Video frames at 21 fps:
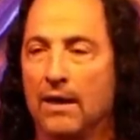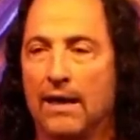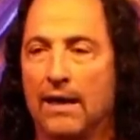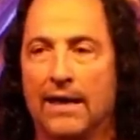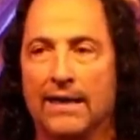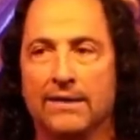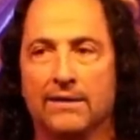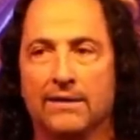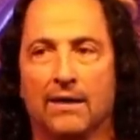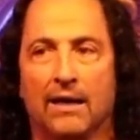
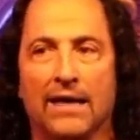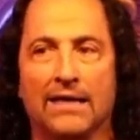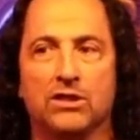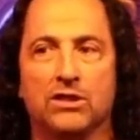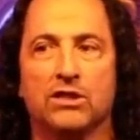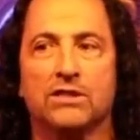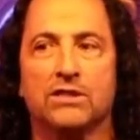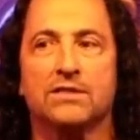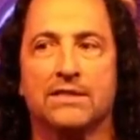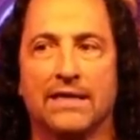I, I
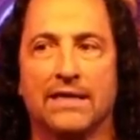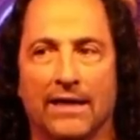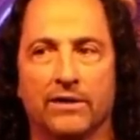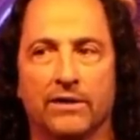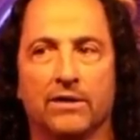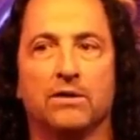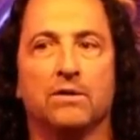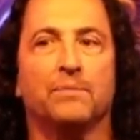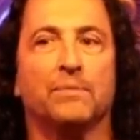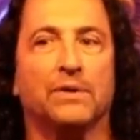just tell
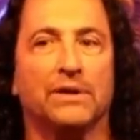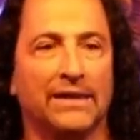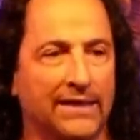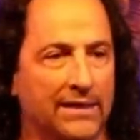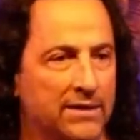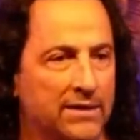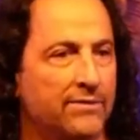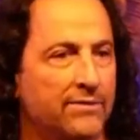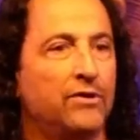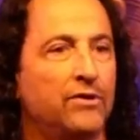you to
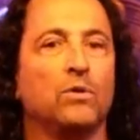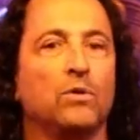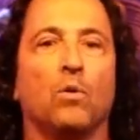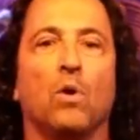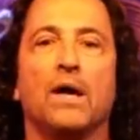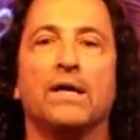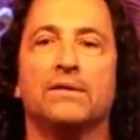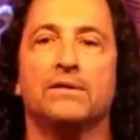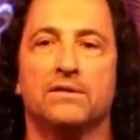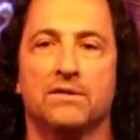please, if you
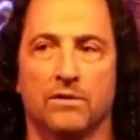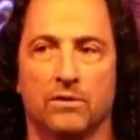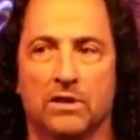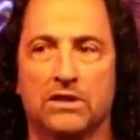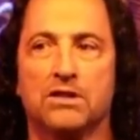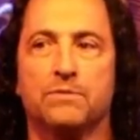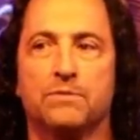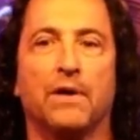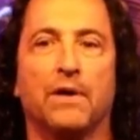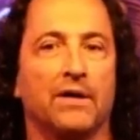want to
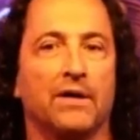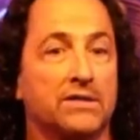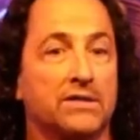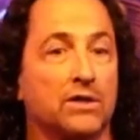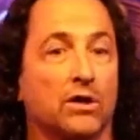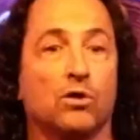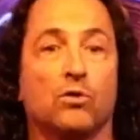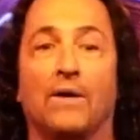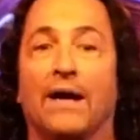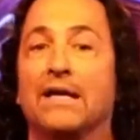experience
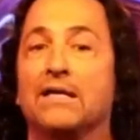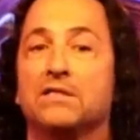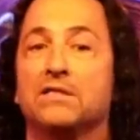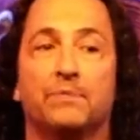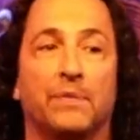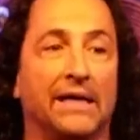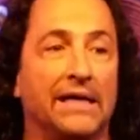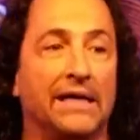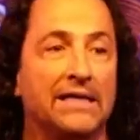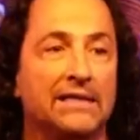the
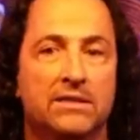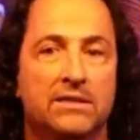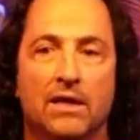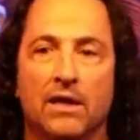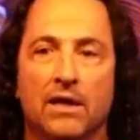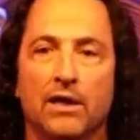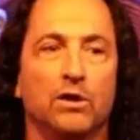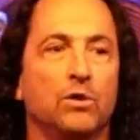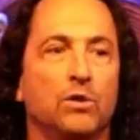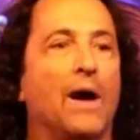greatest peace
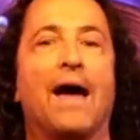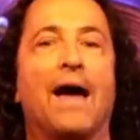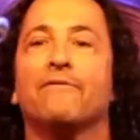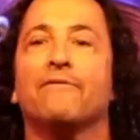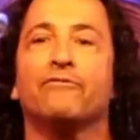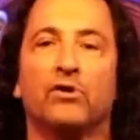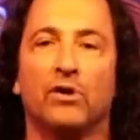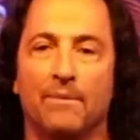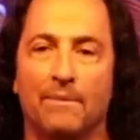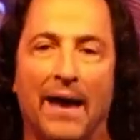you
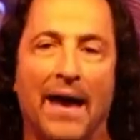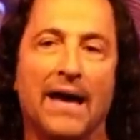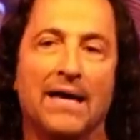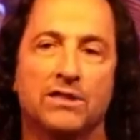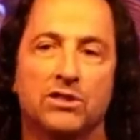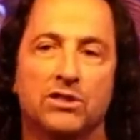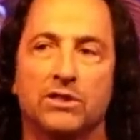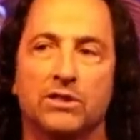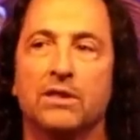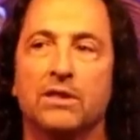ever
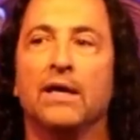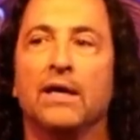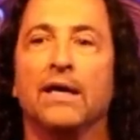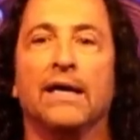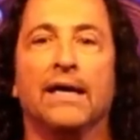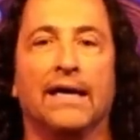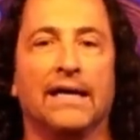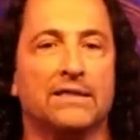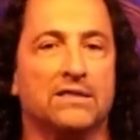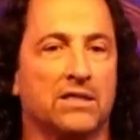imagined,
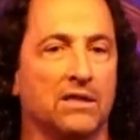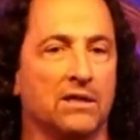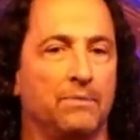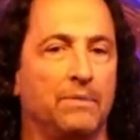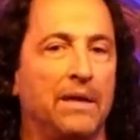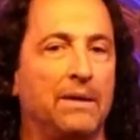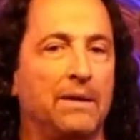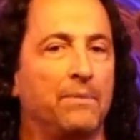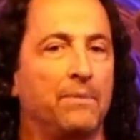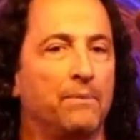it's going to
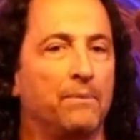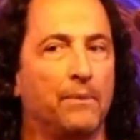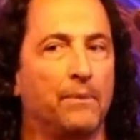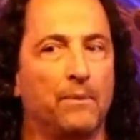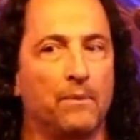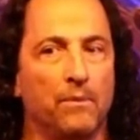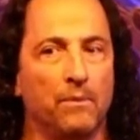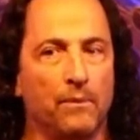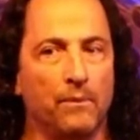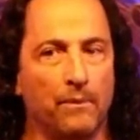be
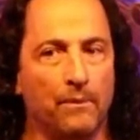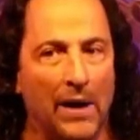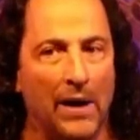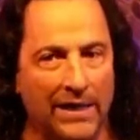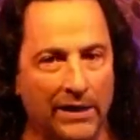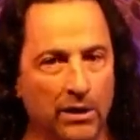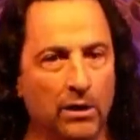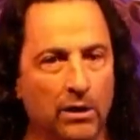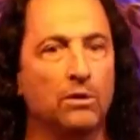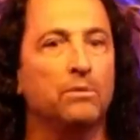by
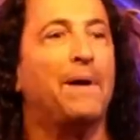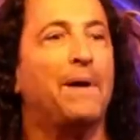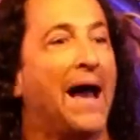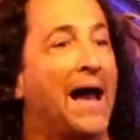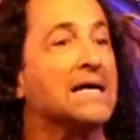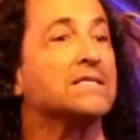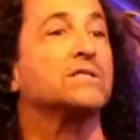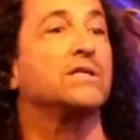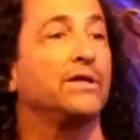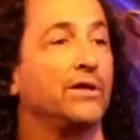you
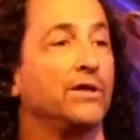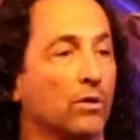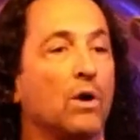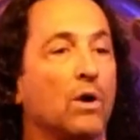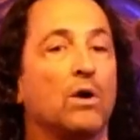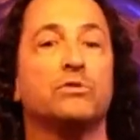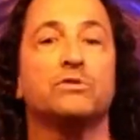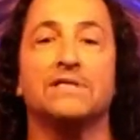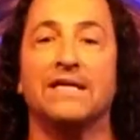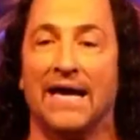passing your
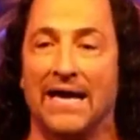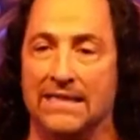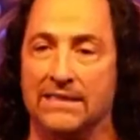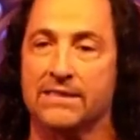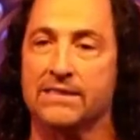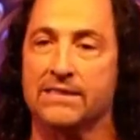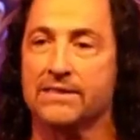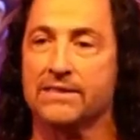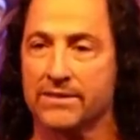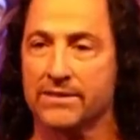own
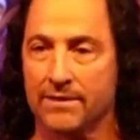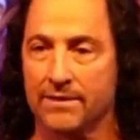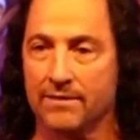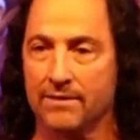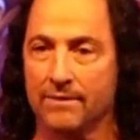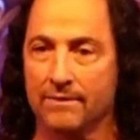tests.